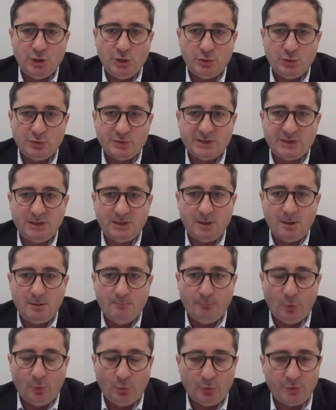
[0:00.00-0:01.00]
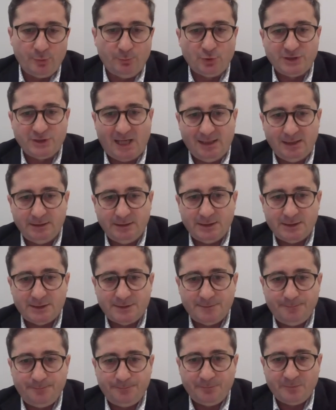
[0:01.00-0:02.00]
using both
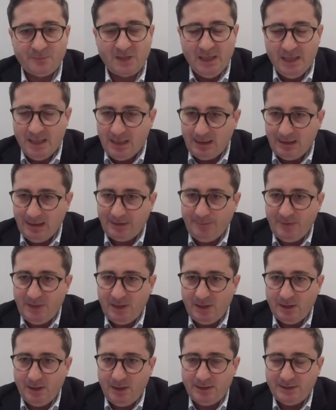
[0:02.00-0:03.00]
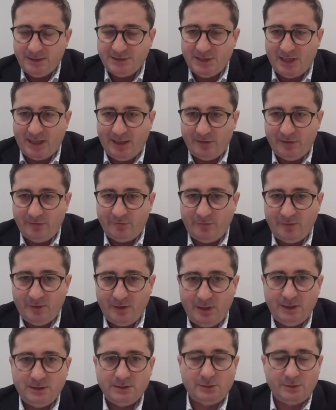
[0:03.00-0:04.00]
modalities. Let me dive
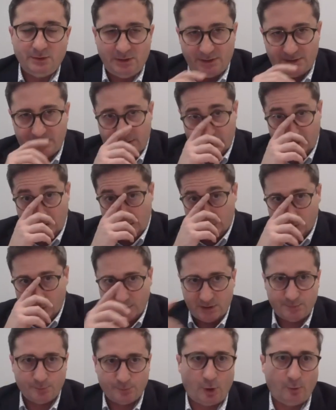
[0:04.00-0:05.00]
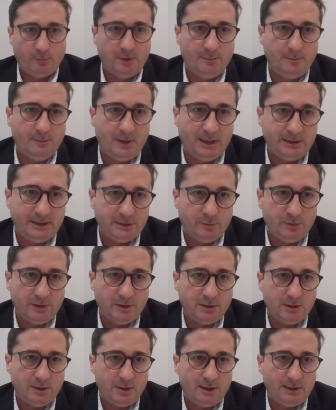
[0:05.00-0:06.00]
into this problem a little
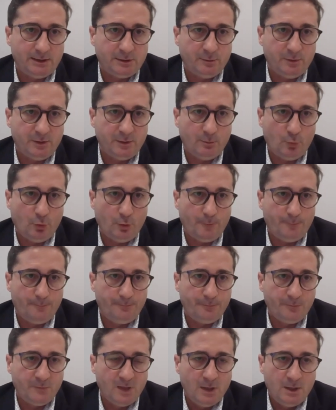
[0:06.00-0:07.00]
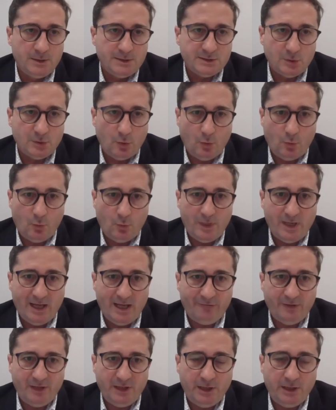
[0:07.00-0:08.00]
bit more. So we
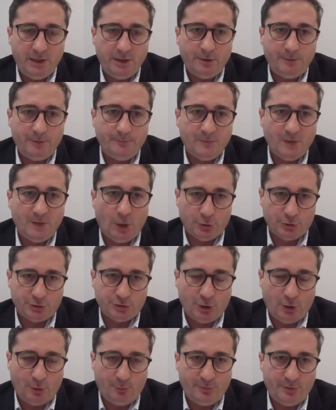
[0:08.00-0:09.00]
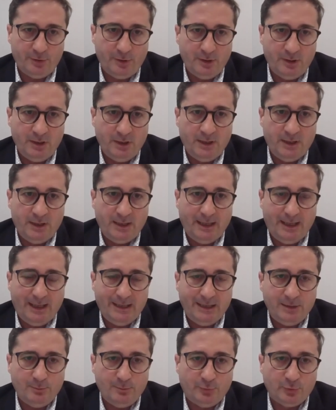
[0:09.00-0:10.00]
have in here on top
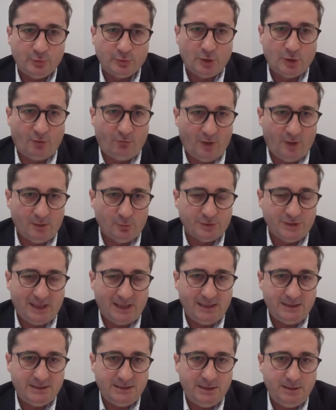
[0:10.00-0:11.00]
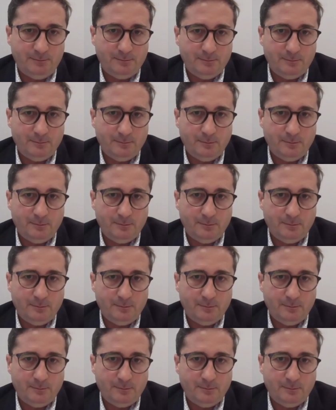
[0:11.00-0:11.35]
an input of one modality